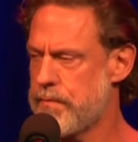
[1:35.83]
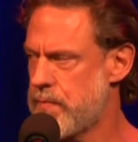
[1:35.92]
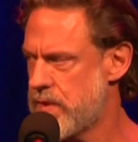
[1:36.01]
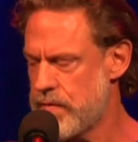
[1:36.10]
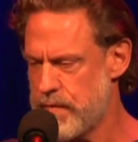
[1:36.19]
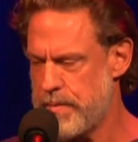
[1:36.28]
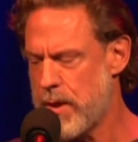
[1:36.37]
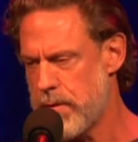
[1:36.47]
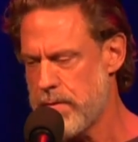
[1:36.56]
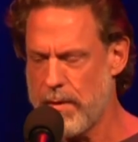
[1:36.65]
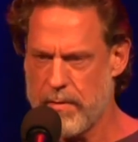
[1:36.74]
this is
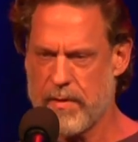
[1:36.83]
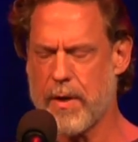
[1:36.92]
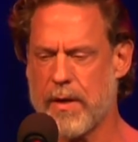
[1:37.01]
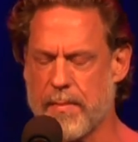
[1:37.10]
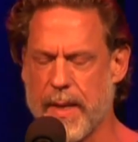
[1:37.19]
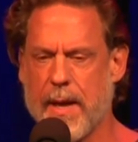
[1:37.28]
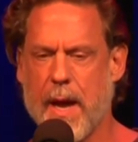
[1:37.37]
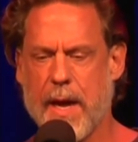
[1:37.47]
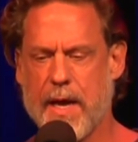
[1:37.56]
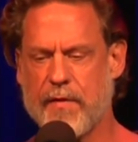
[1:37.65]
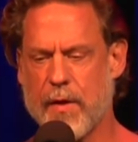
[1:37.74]
Bauer talking to me.
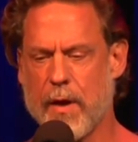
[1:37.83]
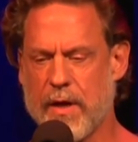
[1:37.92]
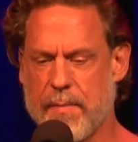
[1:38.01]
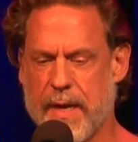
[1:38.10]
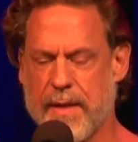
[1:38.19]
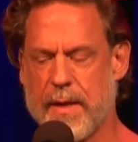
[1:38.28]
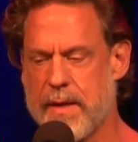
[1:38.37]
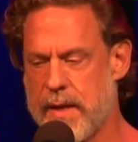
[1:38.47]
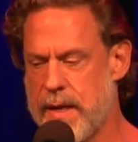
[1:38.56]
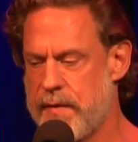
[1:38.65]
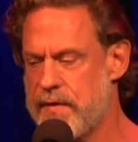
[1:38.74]
He's talking to me and
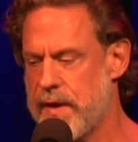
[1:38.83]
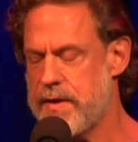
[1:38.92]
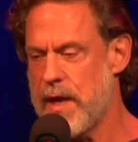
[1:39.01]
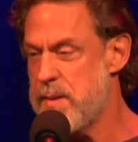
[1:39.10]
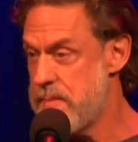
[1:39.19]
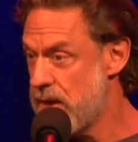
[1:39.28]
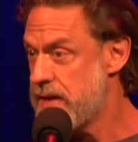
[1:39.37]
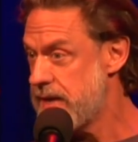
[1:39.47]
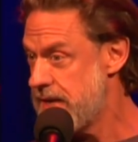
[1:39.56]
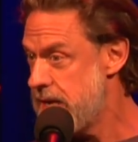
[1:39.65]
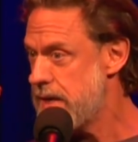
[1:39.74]
he's telling me about
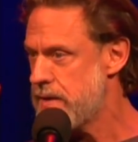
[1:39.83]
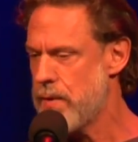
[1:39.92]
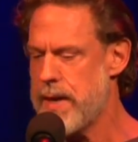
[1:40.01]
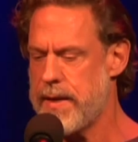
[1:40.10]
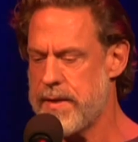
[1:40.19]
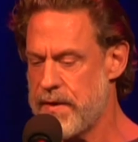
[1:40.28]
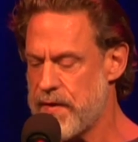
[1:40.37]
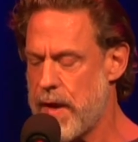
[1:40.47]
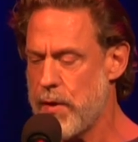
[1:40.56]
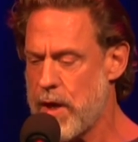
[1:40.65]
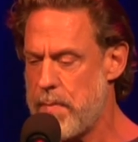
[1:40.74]
that kid, right? And this
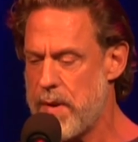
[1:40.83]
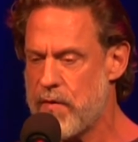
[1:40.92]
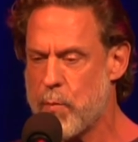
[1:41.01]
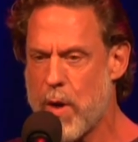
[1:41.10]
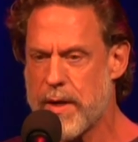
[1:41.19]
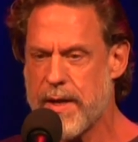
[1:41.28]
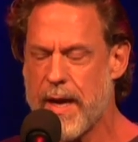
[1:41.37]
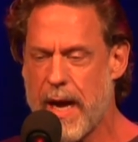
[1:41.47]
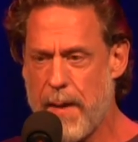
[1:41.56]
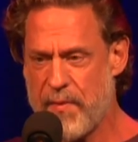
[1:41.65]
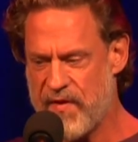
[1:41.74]
other couple is walking
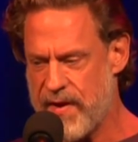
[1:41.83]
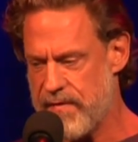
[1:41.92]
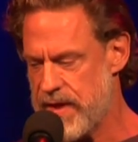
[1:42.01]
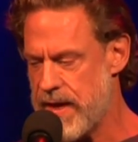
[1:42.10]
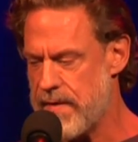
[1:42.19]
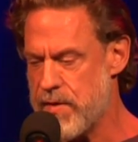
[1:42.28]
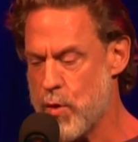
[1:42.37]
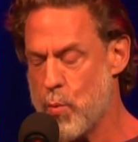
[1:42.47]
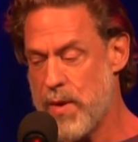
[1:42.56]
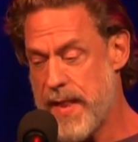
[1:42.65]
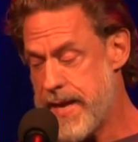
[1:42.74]
up 7th Avenue.
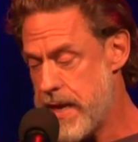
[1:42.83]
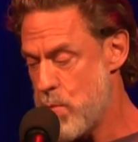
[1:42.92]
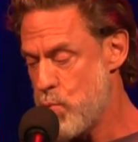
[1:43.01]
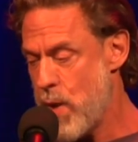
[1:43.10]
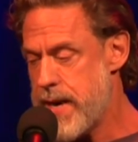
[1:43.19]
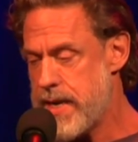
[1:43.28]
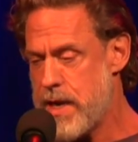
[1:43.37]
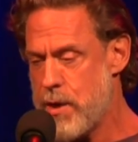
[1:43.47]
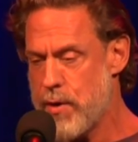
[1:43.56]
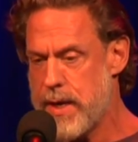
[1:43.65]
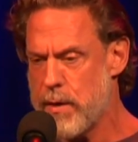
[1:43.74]
When they get right
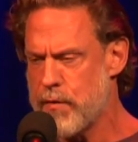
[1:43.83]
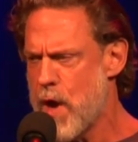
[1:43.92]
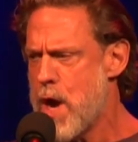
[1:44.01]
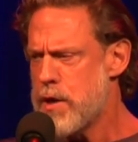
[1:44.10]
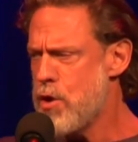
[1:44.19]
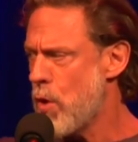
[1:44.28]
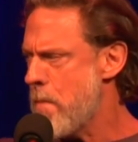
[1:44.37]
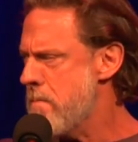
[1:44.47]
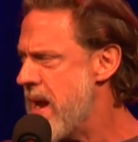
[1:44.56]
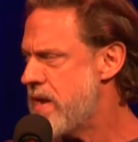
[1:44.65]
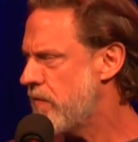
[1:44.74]
here, he goes, "You're
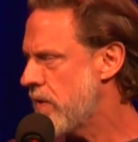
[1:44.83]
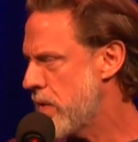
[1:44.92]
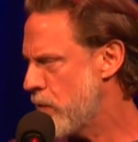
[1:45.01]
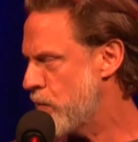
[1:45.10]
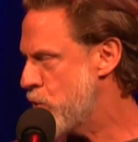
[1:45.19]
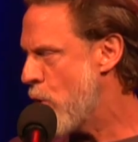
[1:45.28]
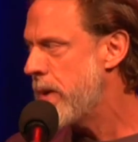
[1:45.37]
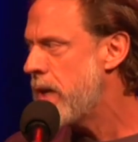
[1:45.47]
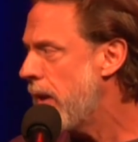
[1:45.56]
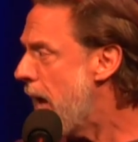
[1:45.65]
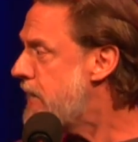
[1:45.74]
amazing, there's
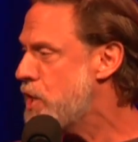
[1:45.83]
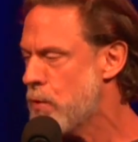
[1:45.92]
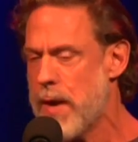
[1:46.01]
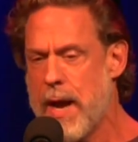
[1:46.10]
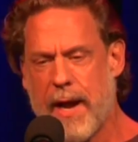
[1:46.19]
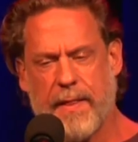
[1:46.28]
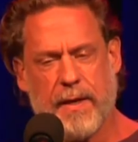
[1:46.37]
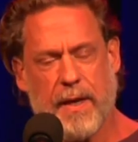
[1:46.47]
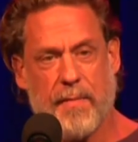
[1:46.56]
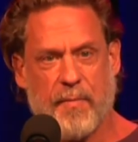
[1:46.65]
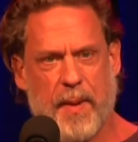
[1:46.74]
nobody like you." And then
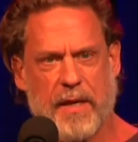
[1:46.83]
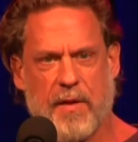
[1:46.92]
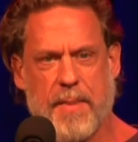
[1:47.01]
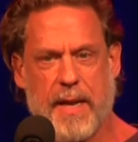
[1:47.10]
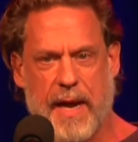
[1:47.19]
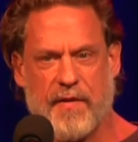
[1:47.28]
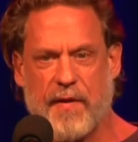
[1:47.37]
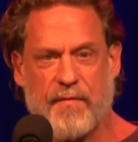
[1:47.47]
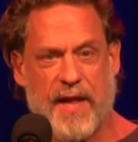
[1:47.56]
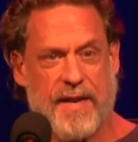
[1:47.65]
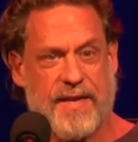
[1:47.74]
comes back to me as
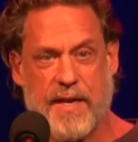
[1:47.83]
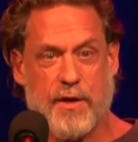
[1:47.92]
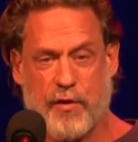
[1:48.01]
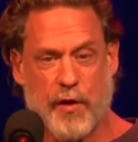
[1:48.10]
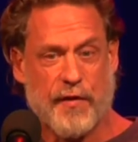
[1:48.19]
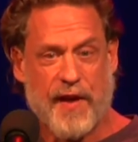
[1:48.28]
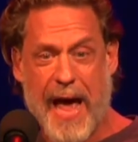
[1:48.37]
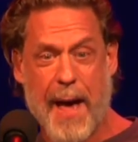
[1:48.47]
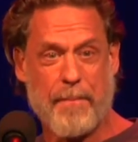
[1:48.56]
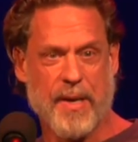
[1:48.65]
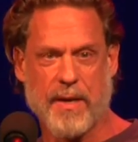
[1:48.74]
if that didn't just
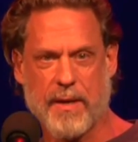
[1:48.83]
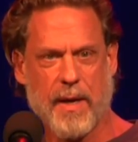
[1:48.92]
happen,